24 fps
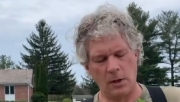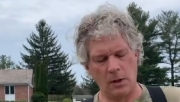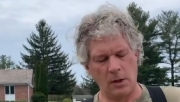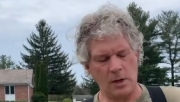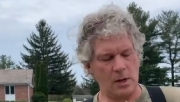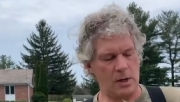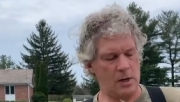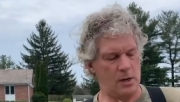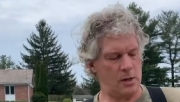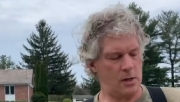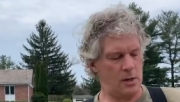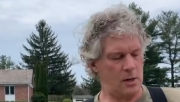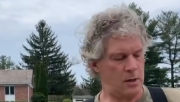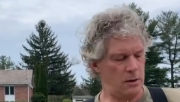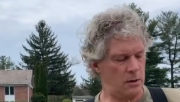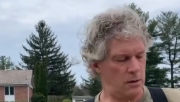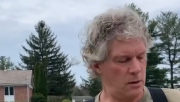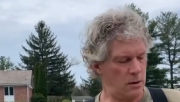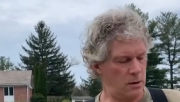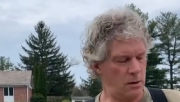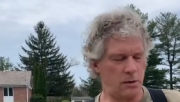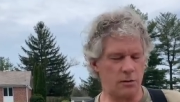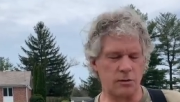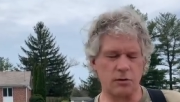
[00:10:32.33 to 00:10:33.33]
And uh,
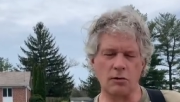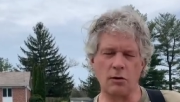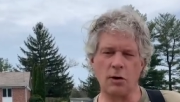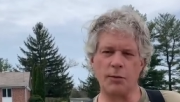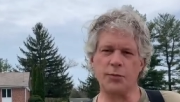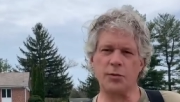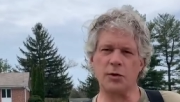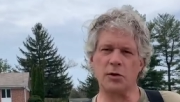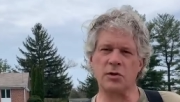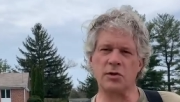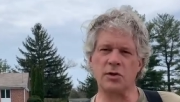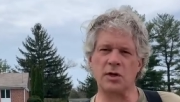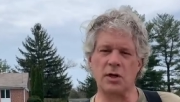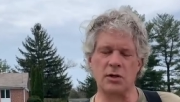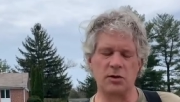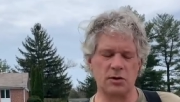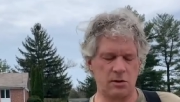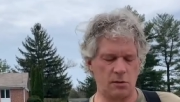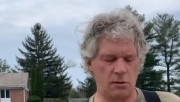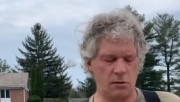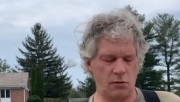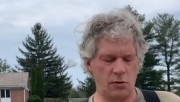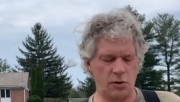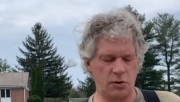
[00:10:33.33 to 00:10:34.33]
you know, the scripture says
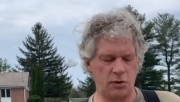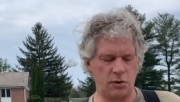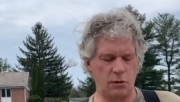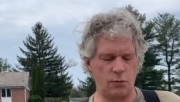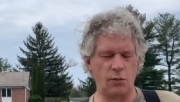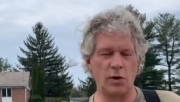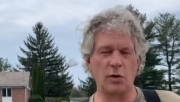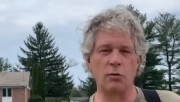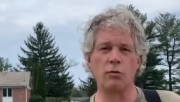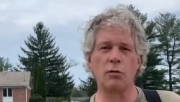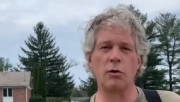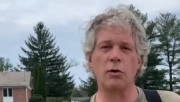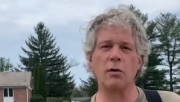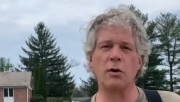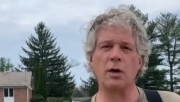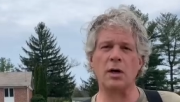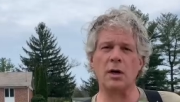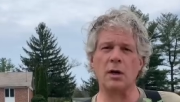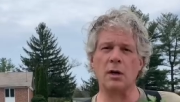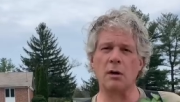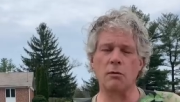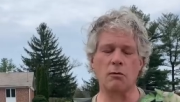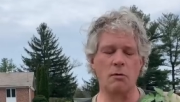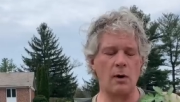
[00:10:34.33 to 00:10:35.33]
that we should be
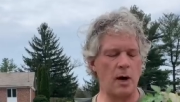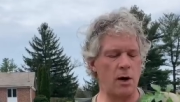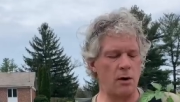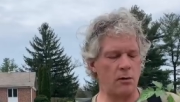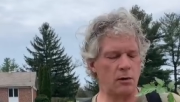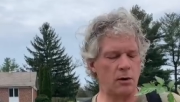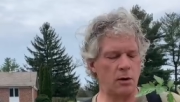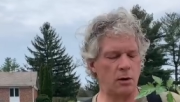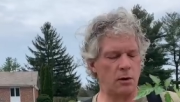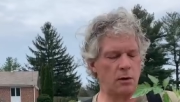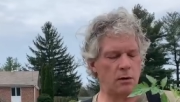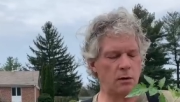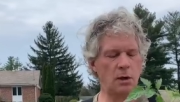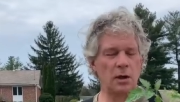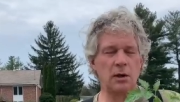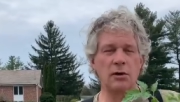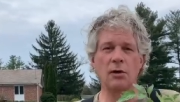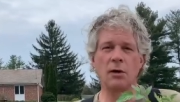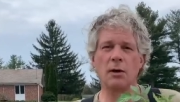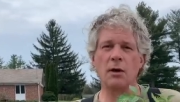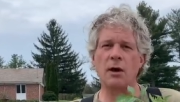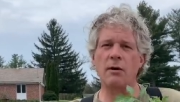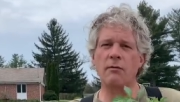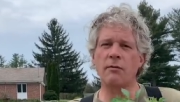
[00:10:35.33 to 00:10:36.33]
rooted and grounded in
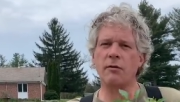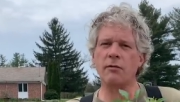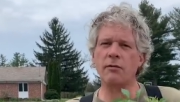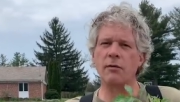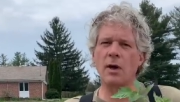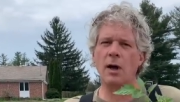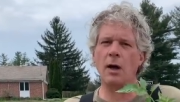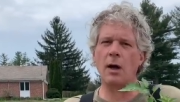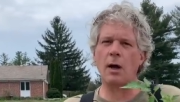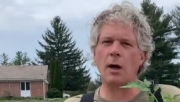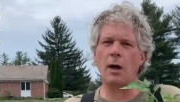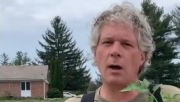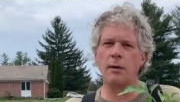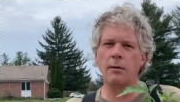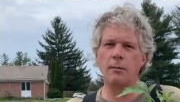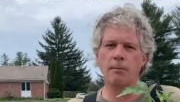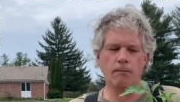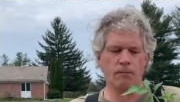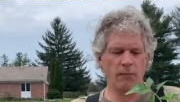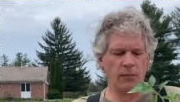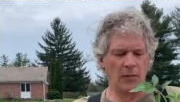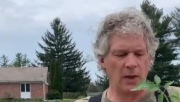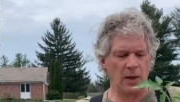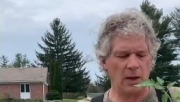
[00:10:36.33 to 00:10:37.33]
the love of God.
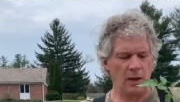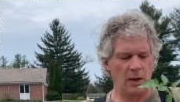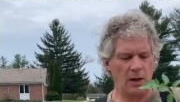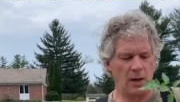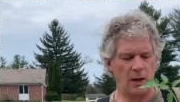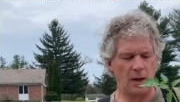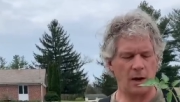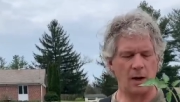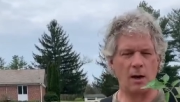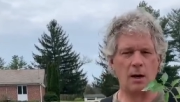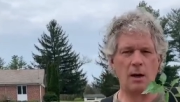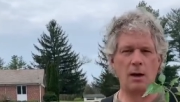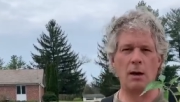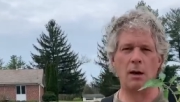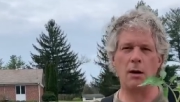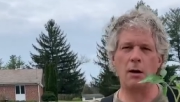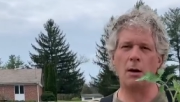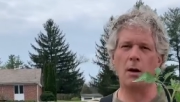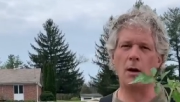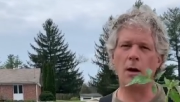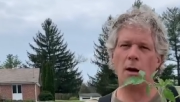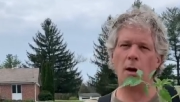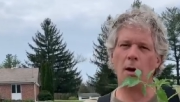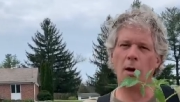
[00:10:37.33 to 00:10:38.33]
And
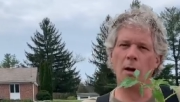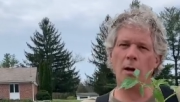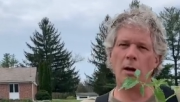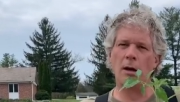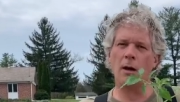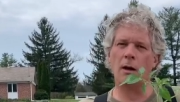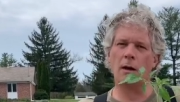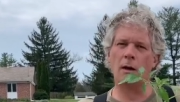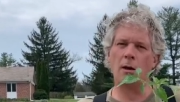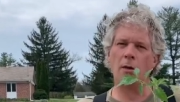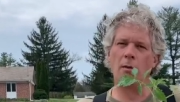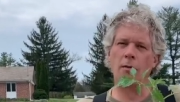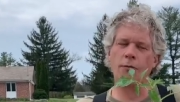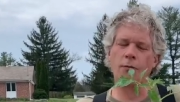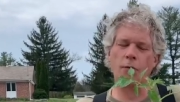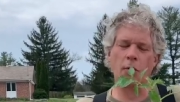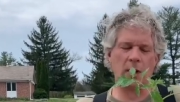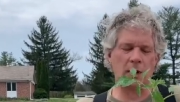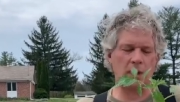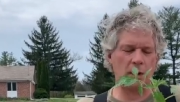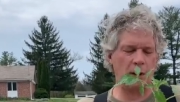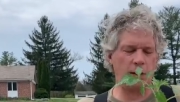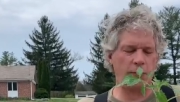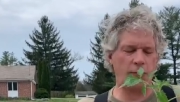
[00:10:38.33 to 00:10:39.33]
you know, if we
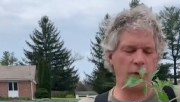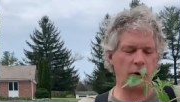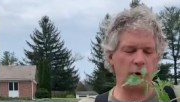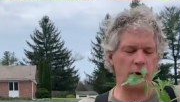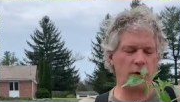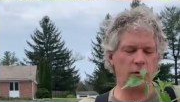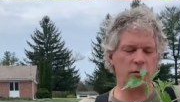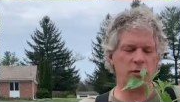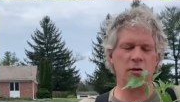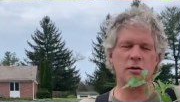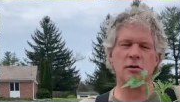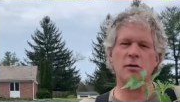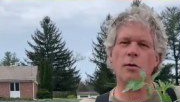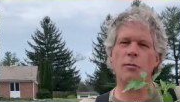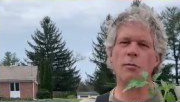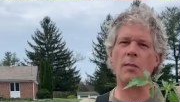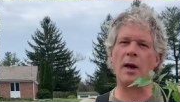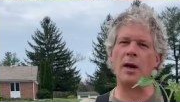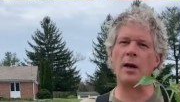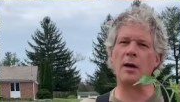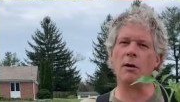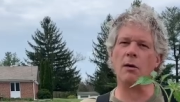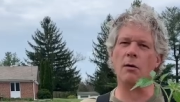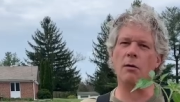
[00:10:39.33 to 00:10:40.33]
if we use a
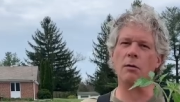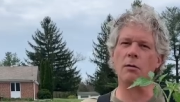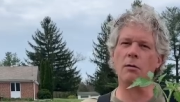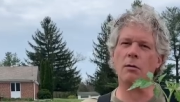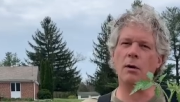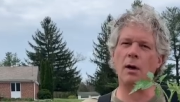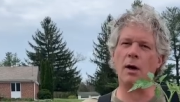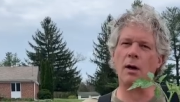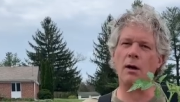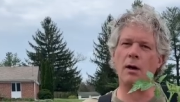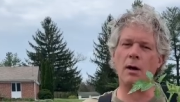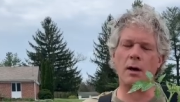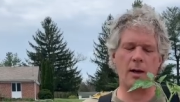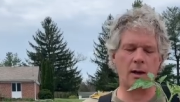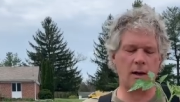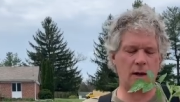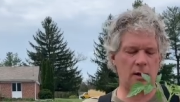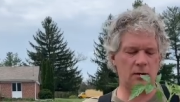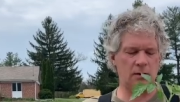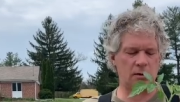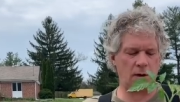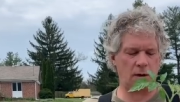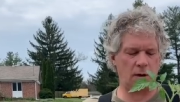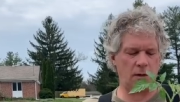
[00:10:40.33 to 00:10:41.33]
tomato kind of like
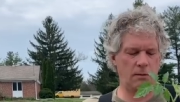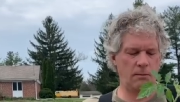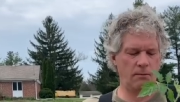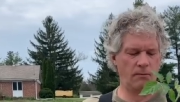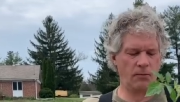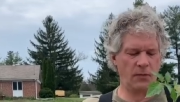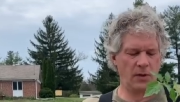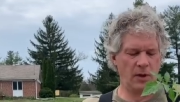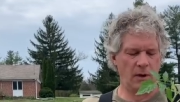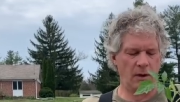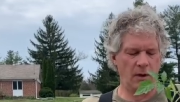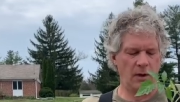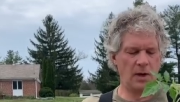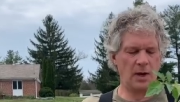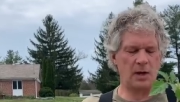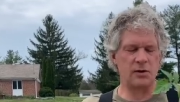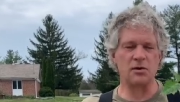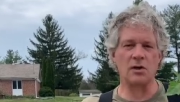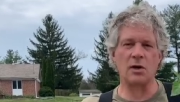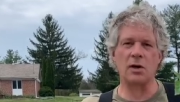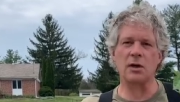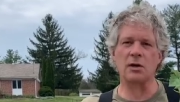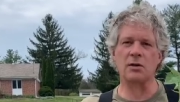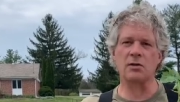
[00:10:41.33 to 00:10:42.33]
as a
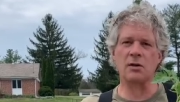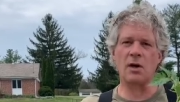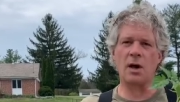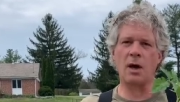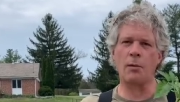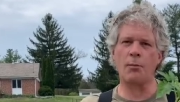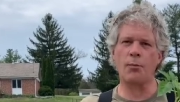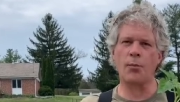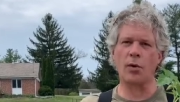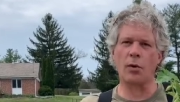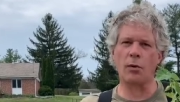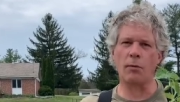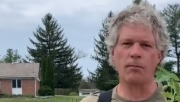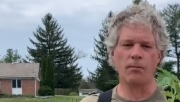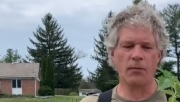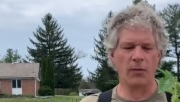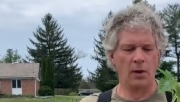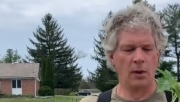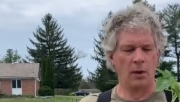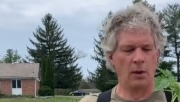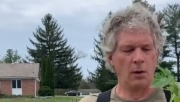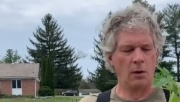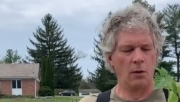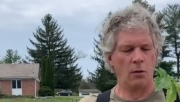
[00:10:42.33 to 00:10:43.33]
as an example,
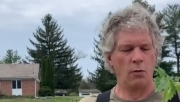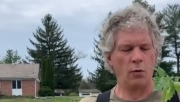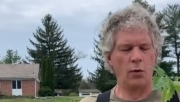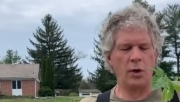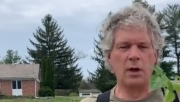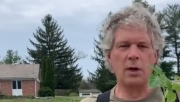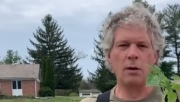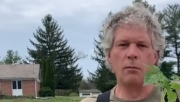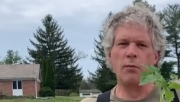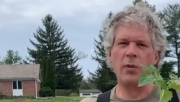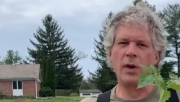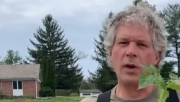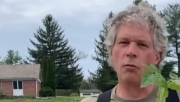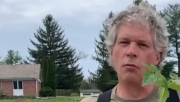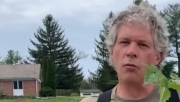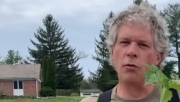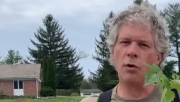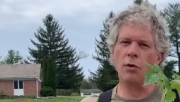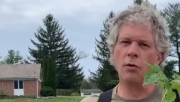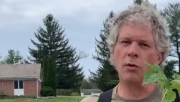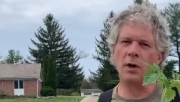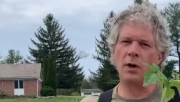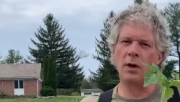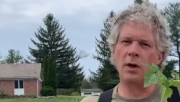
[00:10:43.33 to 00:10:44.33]
we can be
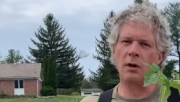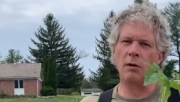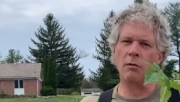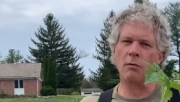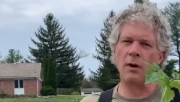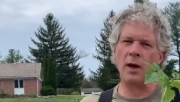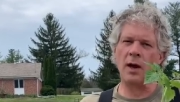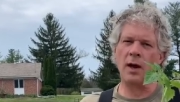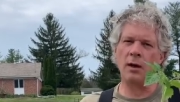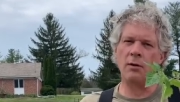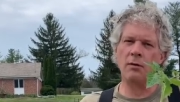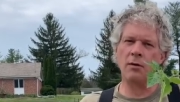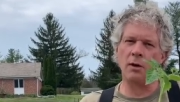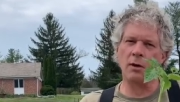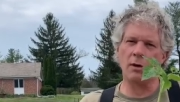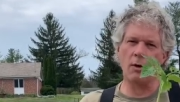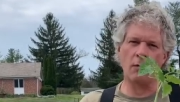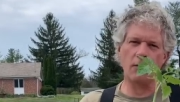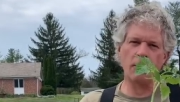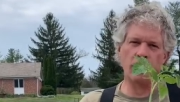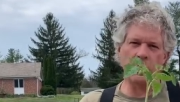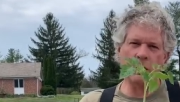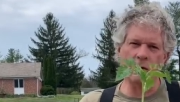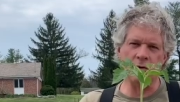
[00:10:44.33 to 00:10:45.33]
rooted and grounded
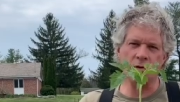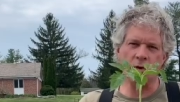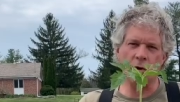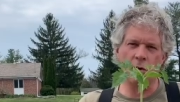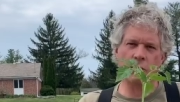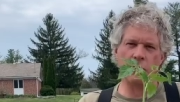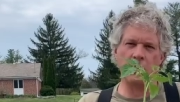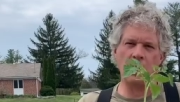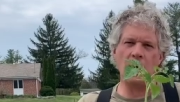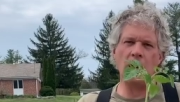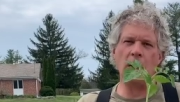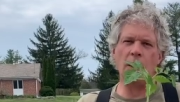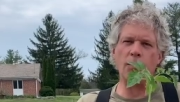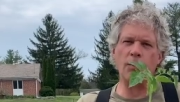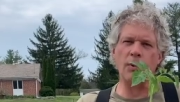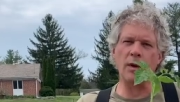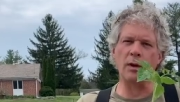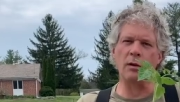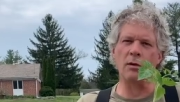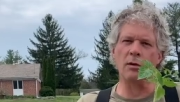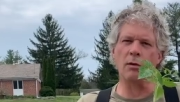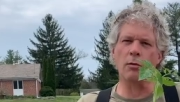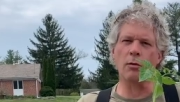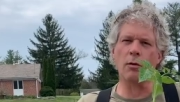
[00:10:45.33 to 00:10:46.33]
only so deep
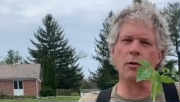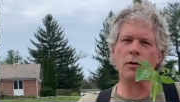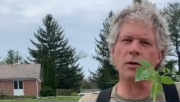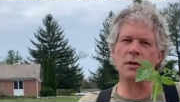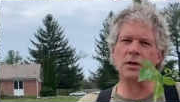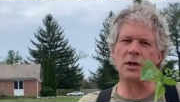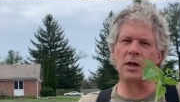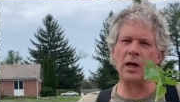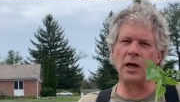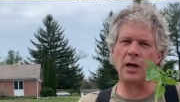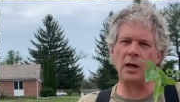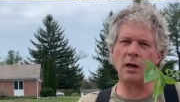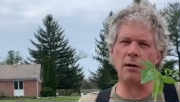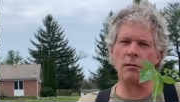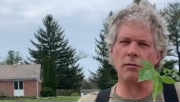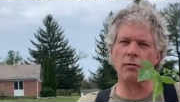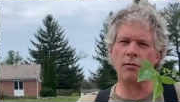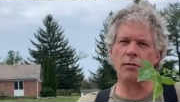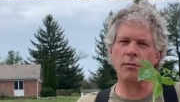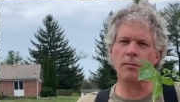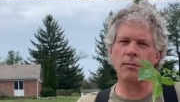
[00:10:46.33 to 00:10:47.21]
in the Lord's love.